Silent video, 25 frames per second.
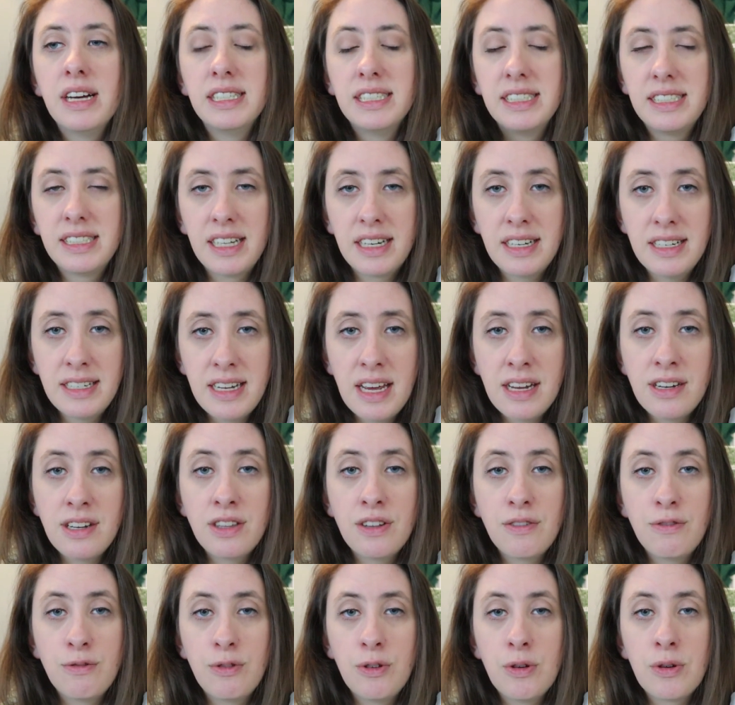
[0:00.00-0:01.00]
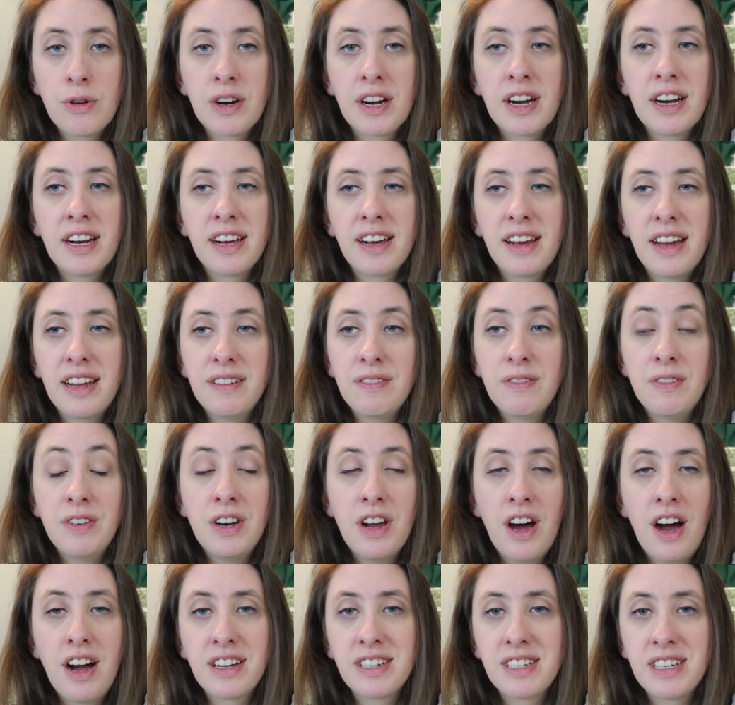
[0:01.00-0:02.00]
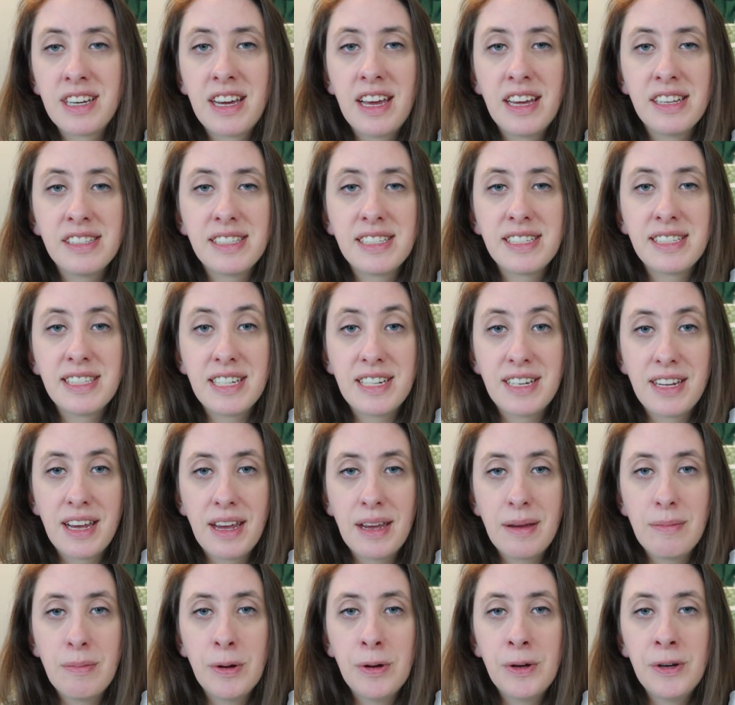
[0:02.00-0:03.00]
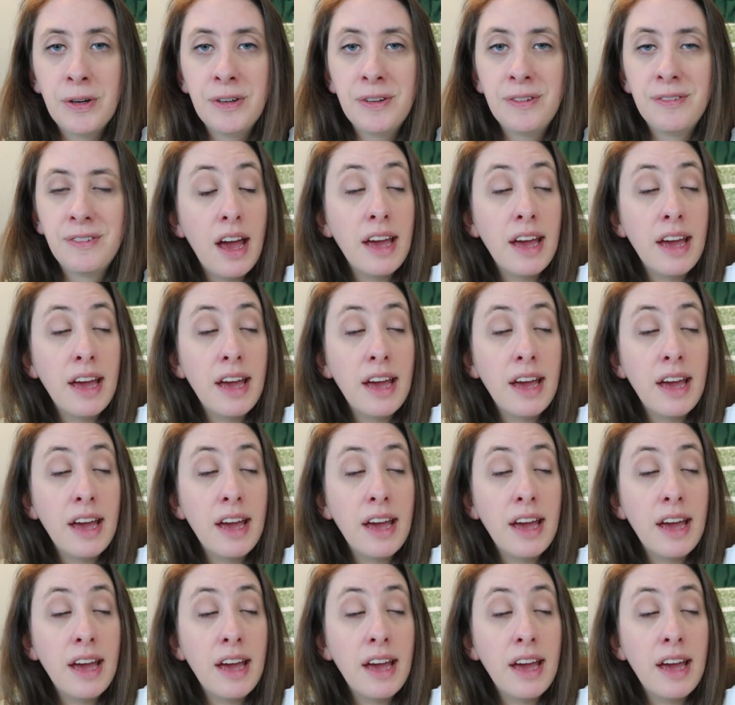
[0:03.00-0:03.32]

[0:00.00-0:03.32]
set it down on the floor and it kind of knocked against the table.